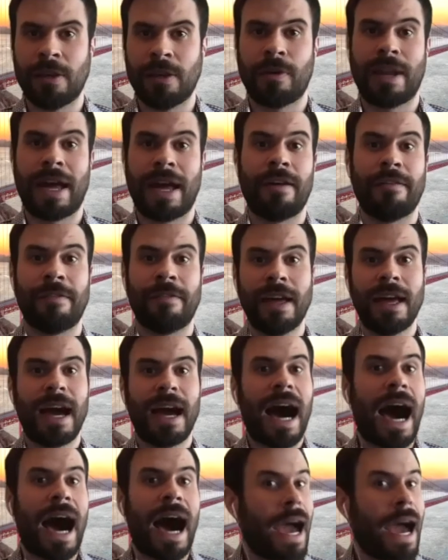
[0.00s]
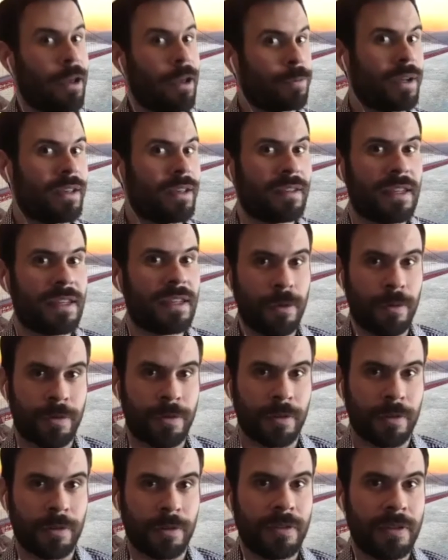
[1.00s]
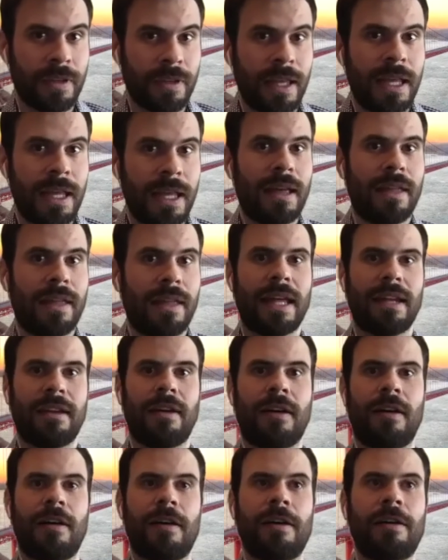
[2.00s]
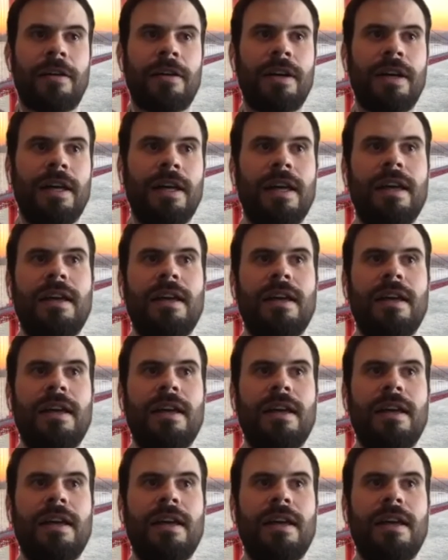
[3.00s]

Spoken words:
You could have high risk users that are,